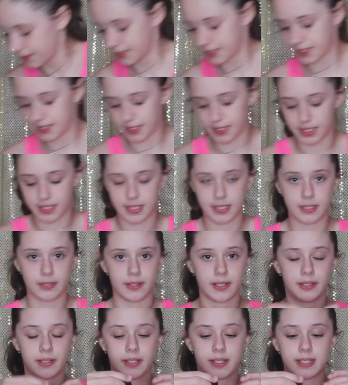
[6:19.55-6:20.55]
So this is
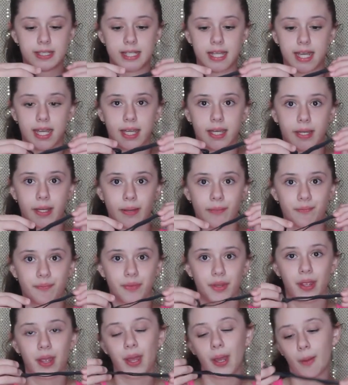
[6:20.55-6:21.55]
what it looks like.
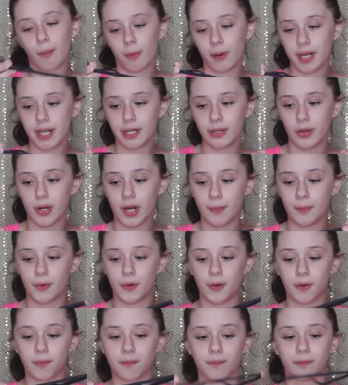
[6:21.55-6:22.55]
Pretty
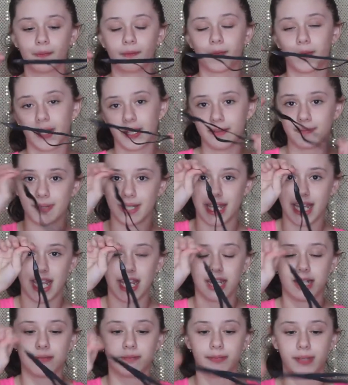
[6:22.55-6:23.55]
normal, pretty
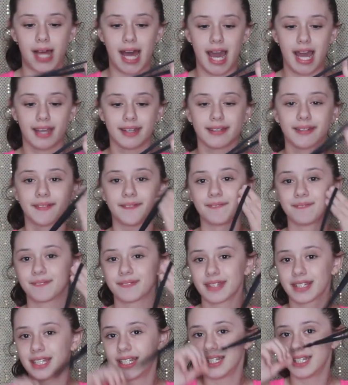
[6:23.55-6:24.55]
plain, black.
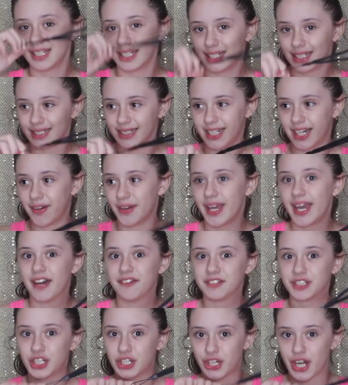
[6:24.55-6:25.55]
Now I
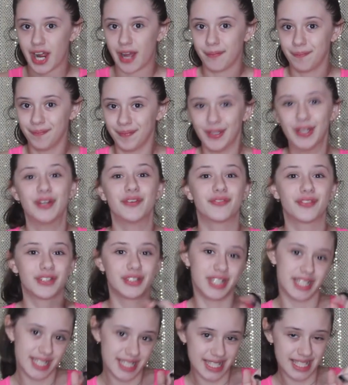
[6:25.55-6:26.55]
have a strap for
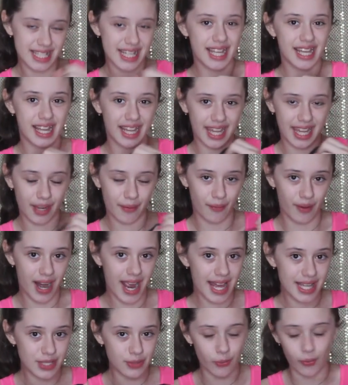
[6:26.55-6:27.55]
this
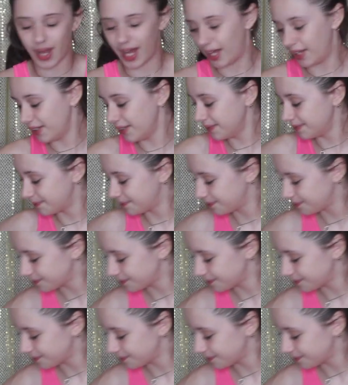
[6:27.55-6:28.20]
camera as well.